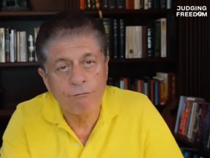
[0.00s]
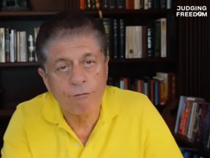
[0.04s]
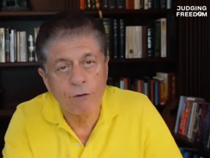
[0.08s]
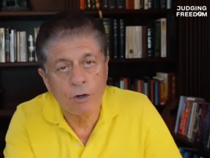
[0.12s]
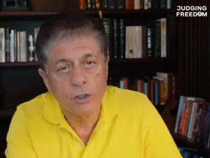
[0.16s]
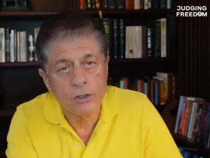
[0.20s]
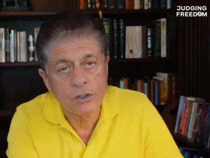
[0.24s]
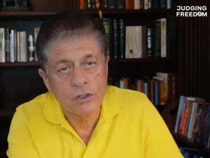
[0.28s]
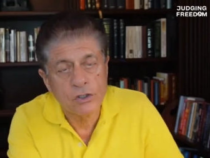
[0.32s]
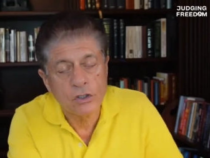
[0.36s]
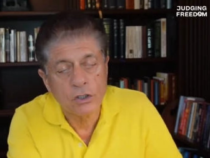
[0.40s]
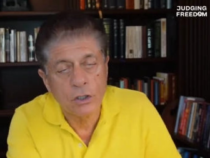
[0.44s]

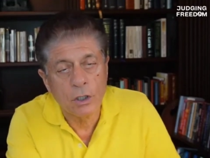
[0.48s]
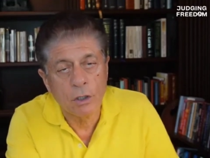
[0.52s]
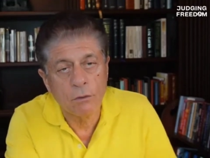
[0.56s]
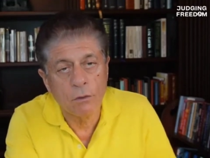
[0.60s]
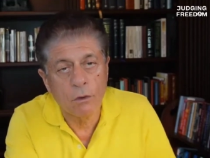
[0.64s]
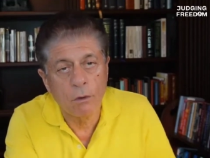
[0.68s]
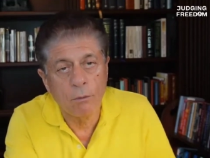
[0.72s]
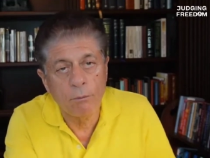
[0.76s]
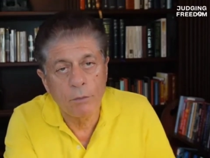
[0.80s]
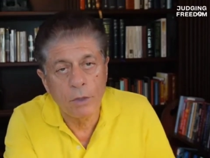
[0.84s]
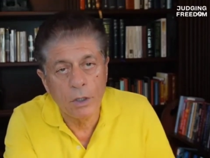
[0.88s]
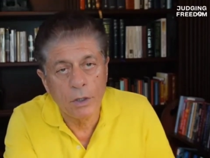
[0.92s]
First,
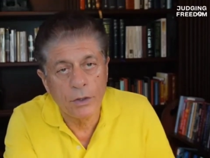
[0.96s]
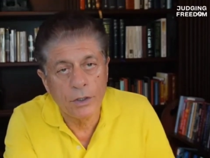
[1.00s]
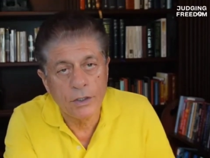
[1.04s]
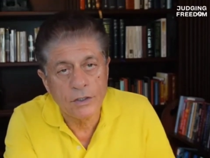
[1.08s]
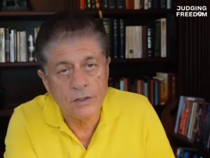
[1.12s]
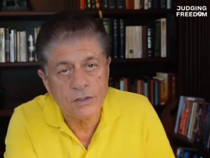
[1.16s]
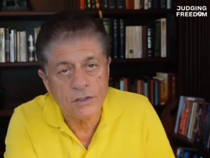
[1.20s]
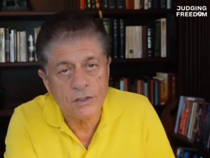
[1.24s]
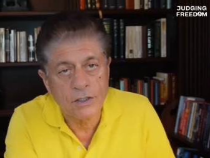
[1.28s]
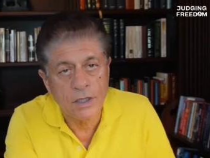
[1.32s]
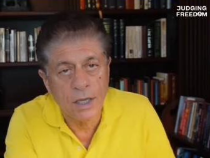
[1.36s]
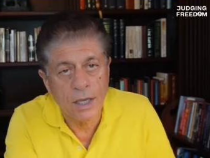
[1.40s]
General Milley
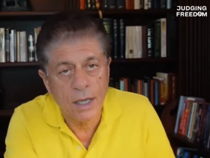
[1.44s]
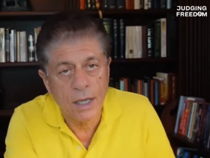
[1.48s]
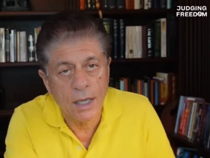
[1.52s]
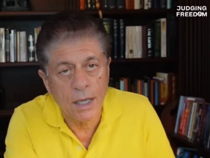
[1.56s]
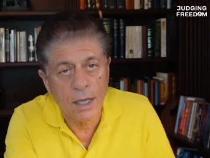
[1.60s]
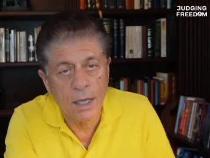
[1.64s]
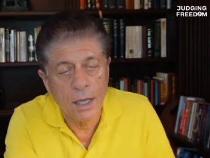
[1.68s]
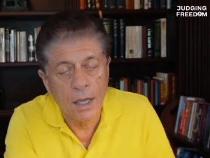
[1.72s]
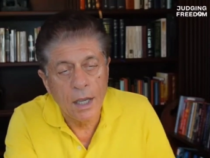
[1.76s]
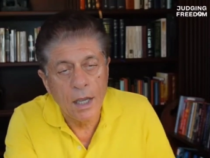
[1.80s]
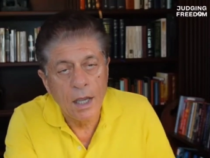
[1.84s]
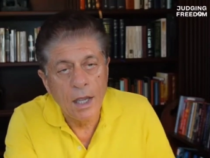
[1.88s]

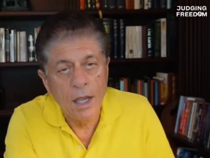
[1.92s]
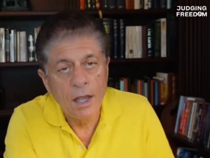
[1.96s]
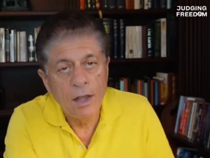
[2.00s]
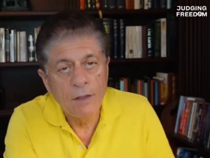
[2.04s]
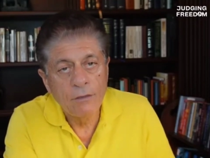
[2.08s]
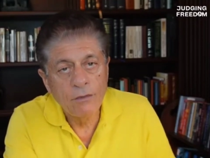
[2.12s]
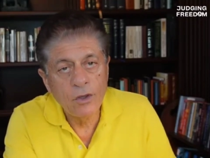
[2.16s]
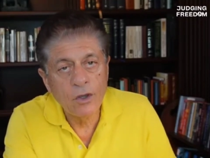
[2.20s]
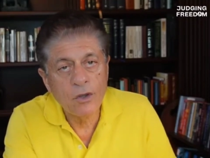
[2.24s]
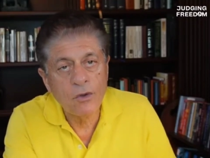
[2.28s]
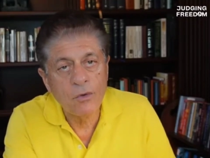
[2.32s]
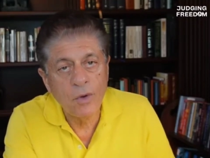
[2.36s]
saying
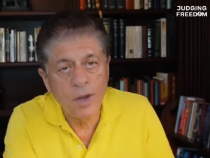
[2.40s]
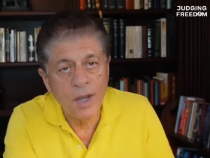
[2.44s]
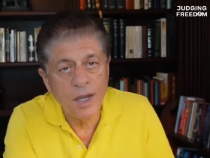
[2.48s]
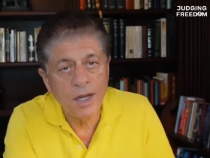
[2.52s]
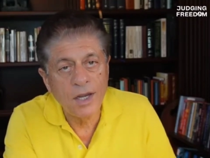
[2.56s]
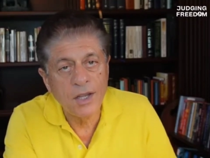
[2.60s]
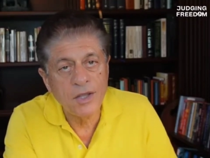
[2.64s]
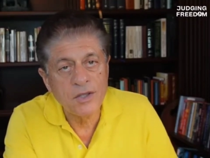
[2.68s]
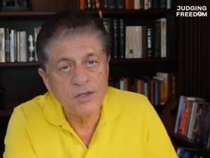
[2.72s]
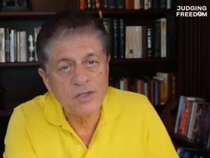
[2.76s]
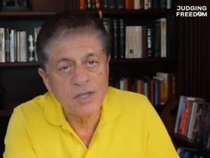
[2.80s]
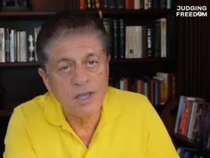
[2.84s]
the
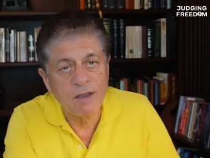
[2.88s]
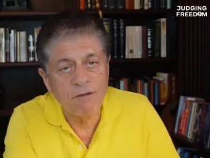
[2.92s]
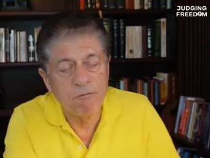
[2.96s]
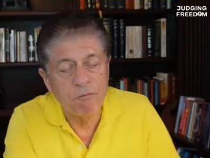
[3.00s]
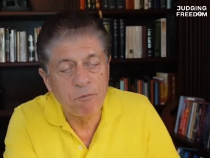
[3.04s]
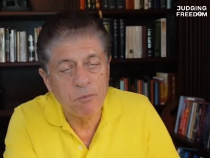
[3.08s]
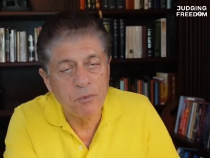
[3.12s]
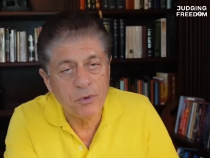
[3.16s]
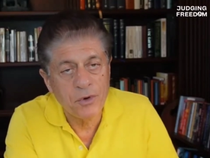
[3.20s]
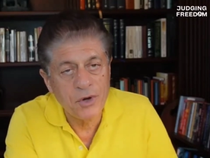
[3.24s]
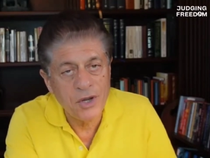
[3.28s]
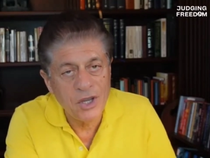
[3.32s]
Ukrainians
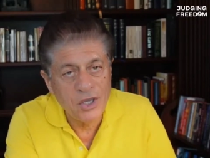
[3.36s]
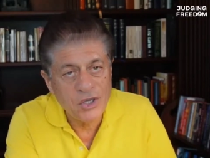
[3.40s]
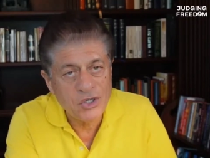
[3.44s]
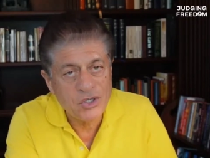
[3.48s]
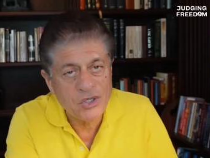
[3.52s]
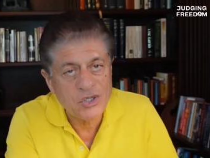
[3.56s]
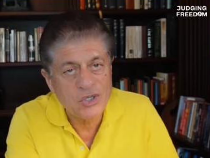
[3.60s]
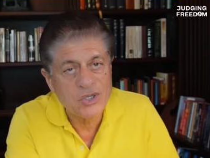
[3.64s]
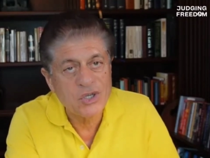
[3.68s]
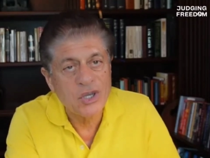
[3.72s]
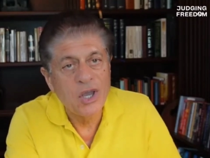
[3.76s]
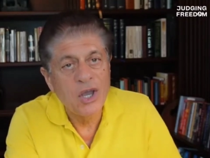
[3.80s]
have
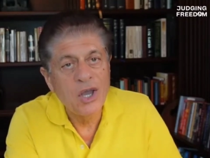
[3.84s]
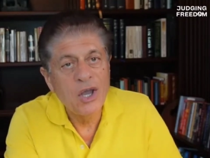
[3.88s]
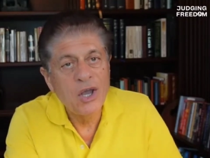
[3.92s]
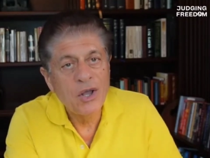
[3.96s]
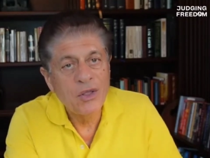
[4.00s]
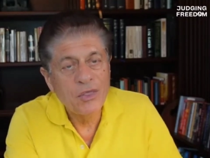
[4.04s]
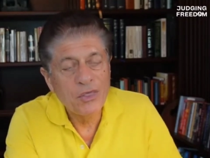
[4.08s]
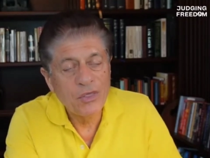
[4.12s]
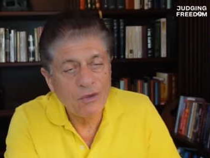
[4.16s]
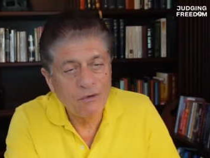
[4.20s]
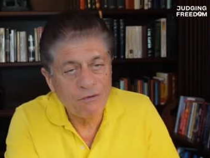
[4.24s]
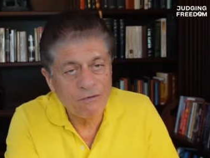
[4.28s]
breached
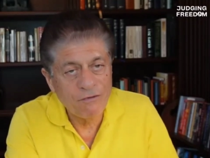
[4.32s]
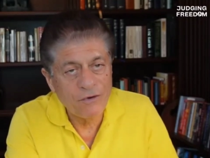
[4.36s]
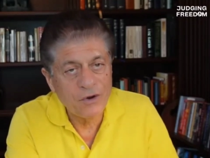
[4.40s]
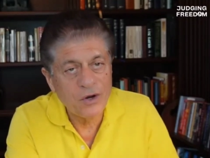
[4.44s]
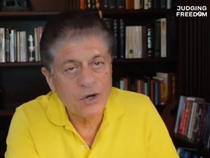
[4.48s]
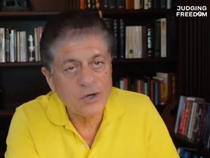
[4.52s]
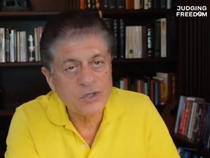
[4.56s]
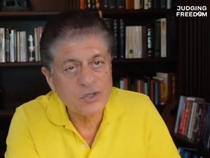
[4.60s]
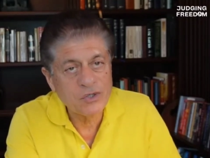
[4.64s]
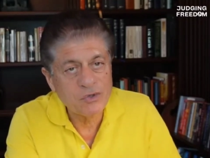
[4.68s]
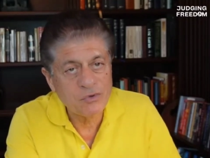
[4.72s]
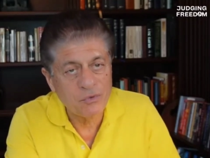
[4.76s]
the
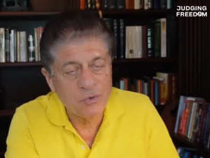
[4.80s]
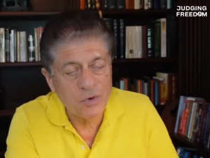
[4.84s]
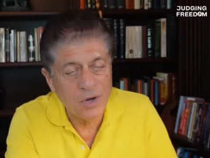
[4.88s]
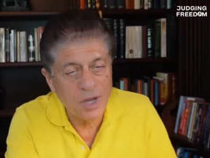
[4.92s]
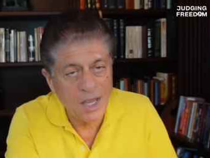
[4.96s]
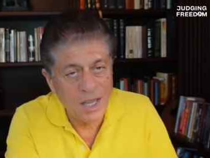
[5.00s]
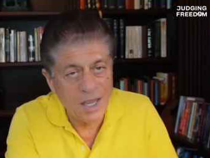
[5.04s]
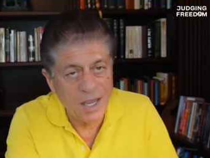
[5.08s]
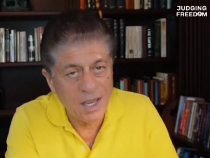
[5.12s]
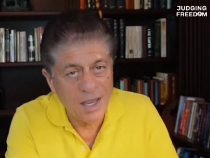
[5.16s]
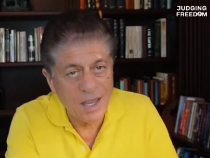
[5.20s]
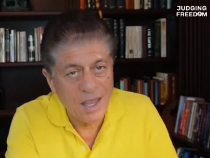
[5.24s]
first
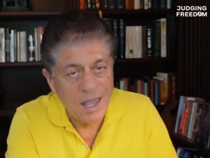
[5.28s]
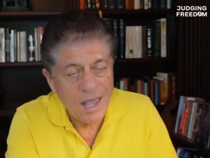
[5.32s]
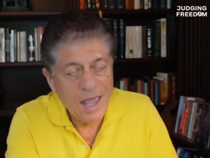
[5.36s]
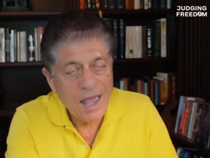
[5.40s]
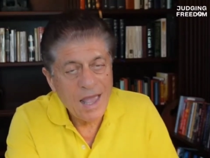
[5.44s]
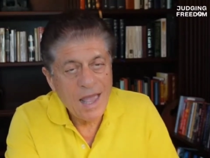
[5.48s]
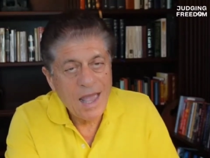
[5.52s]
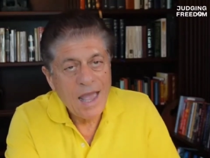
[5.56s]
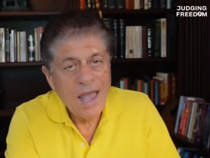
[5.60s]
ring,